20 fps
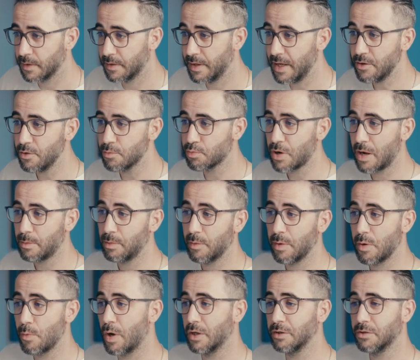then you
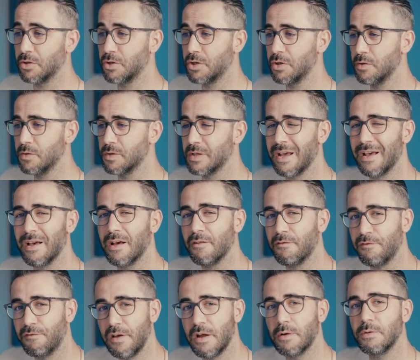probably want to choose a
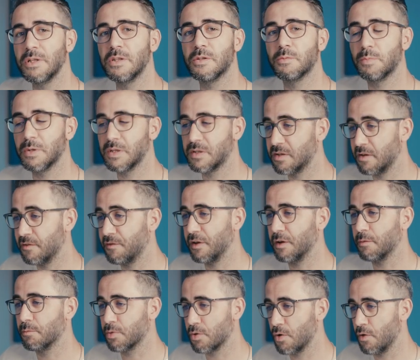very
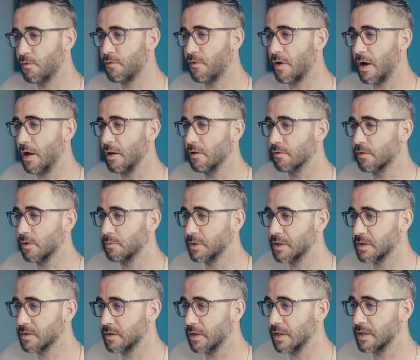specific profile from
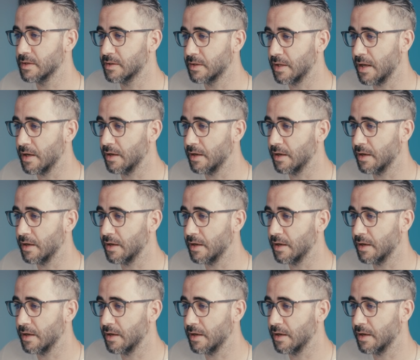this list.